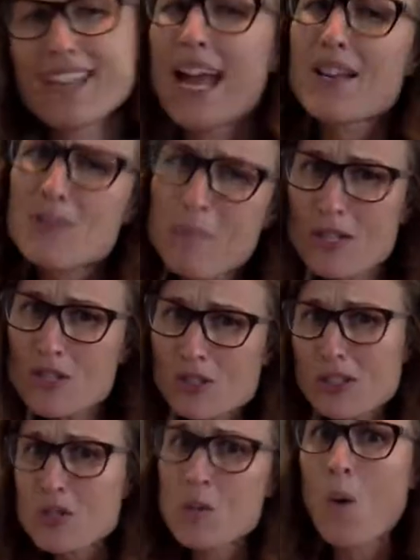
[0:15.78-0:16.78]
How special
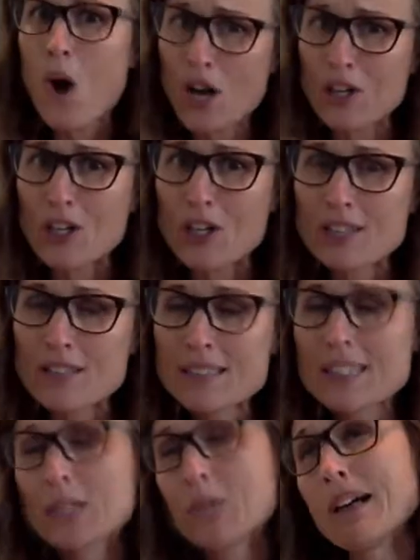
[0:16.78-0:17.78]
is water?
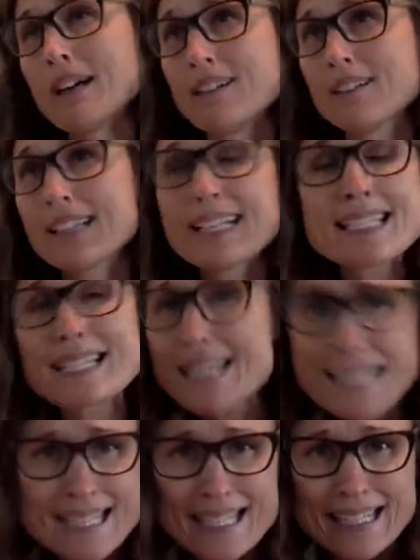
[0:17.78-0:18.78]
Well, that's
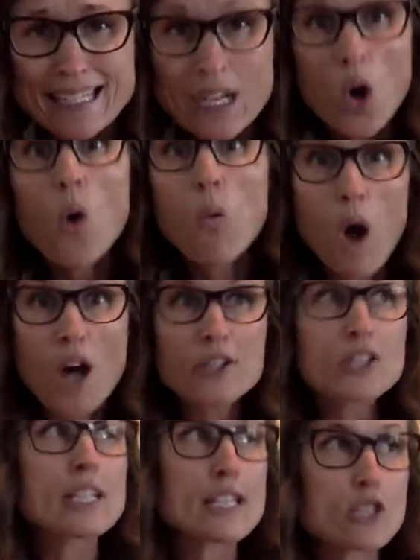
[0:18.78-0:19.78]
easy. Water
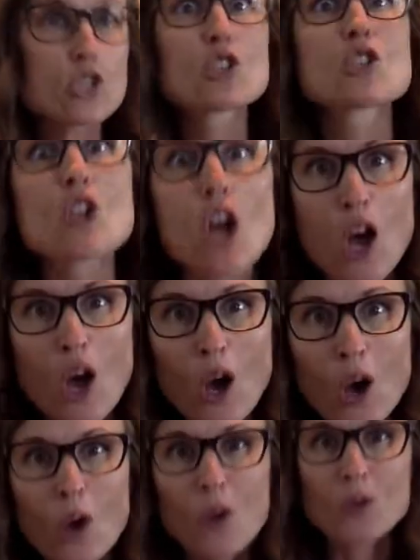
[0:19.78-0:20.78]
is
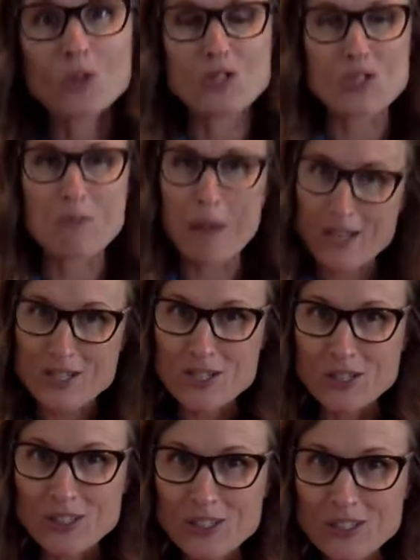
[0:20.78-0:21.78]
so
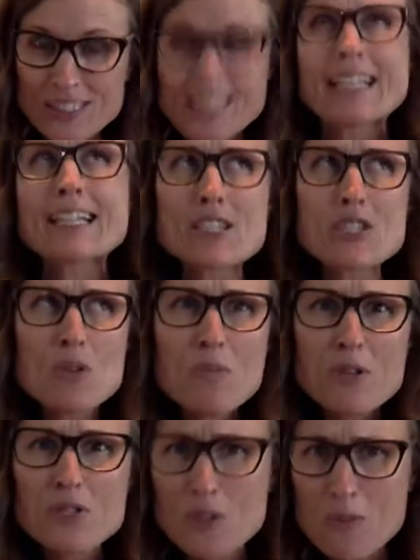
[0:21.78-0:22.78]
special. It's
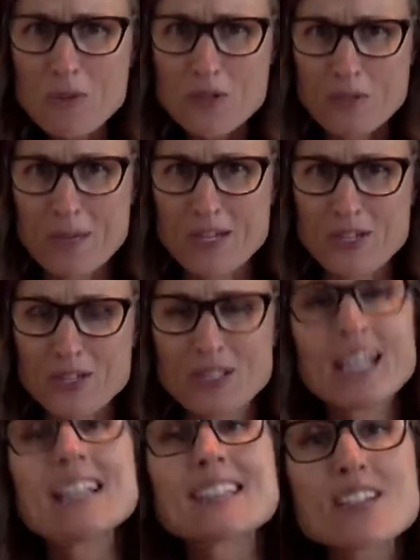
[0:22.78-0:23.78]
super duper special.
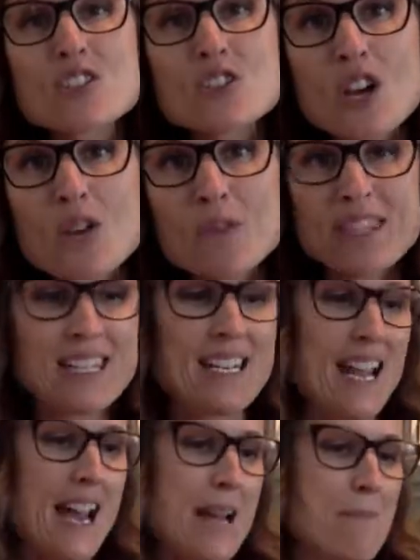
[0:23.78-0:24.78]
Let's start with the
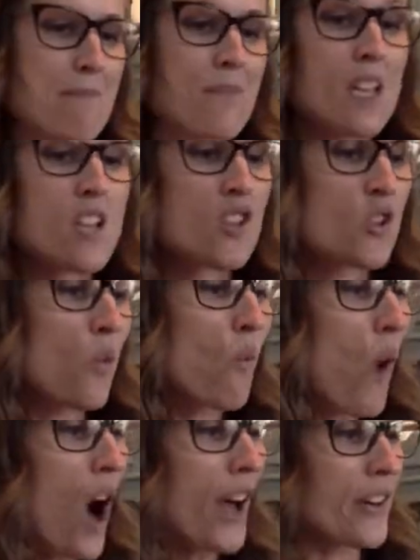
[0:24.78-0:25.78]
name. So
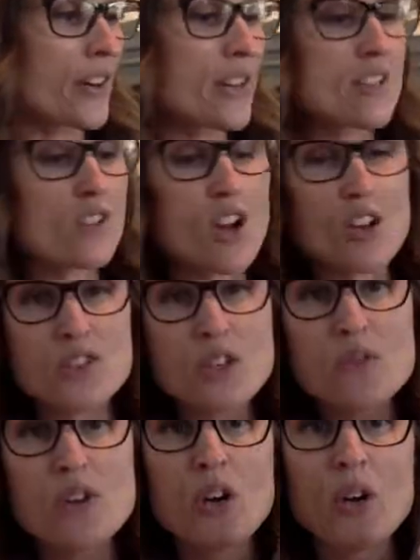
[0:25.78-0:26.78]
water is also
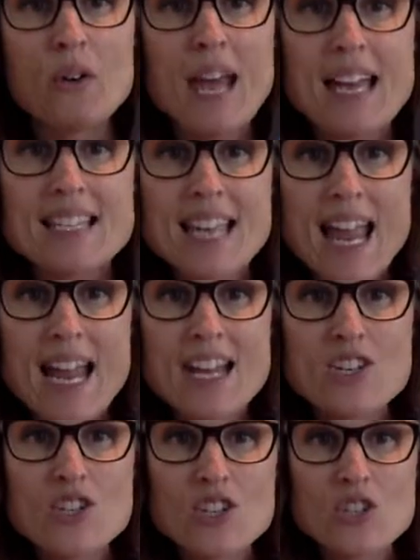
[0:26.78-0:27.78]
known as
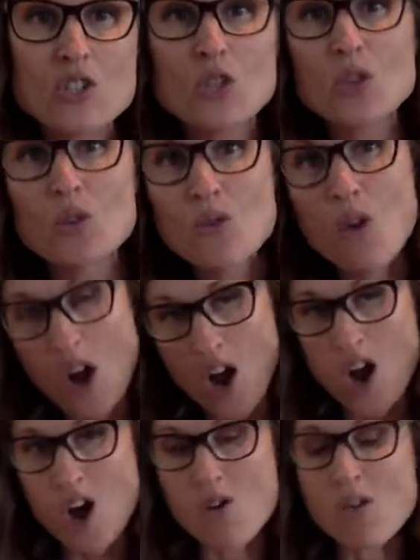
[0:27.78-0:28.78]

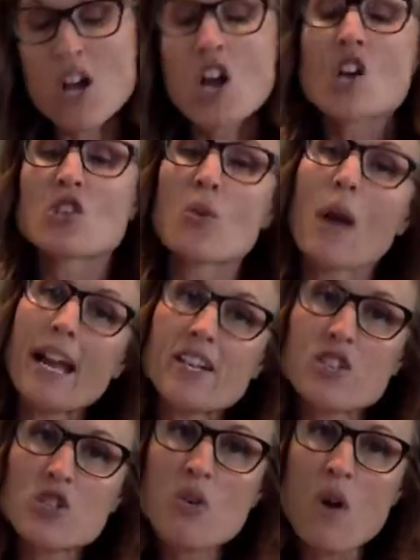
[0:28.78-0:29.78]
H2O. So
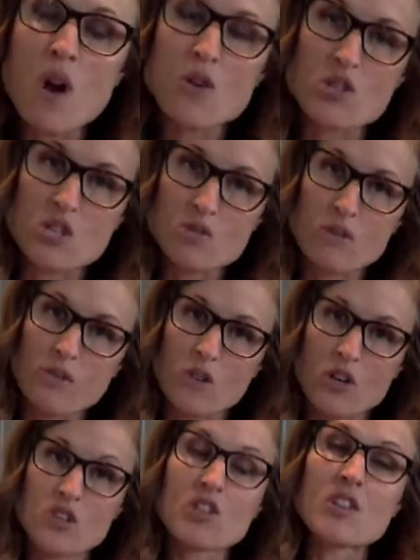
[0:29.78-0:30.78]
H2O just
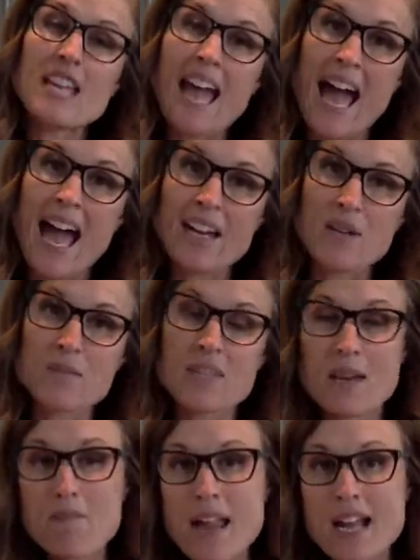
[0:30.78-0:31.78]
refers to the atoms
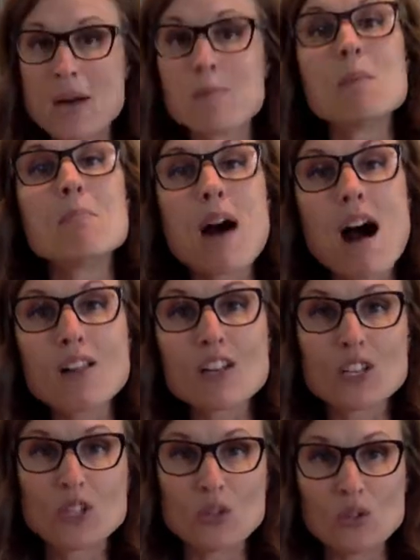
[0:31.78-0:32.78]
that make up a
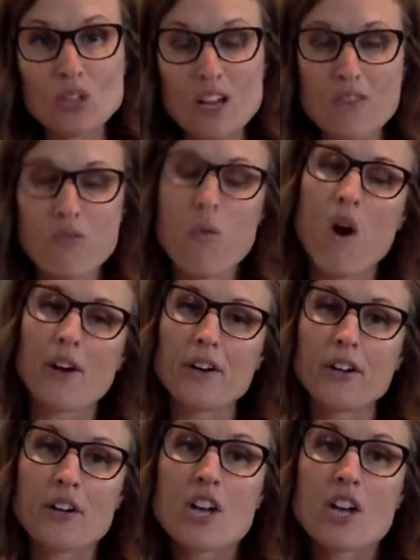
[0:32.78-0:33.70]
molecule of water.